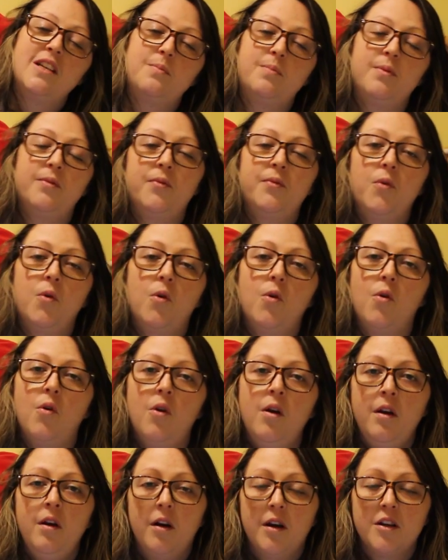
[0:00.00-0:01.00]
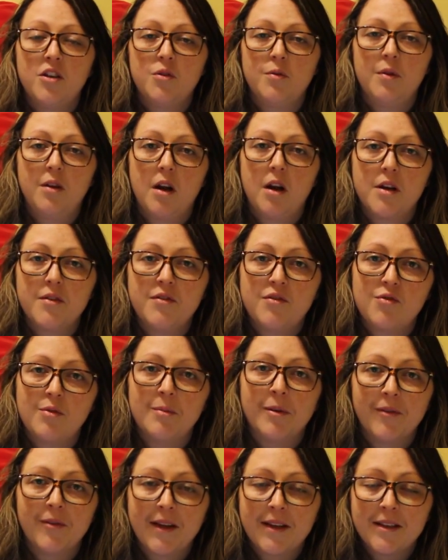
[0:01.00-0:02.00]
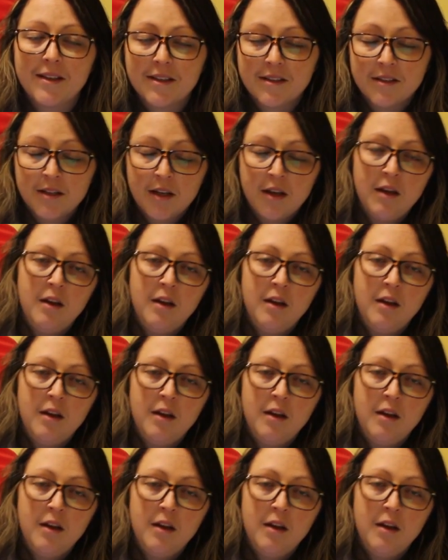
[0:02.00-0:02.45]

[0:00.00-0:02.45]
before I do a live stream event,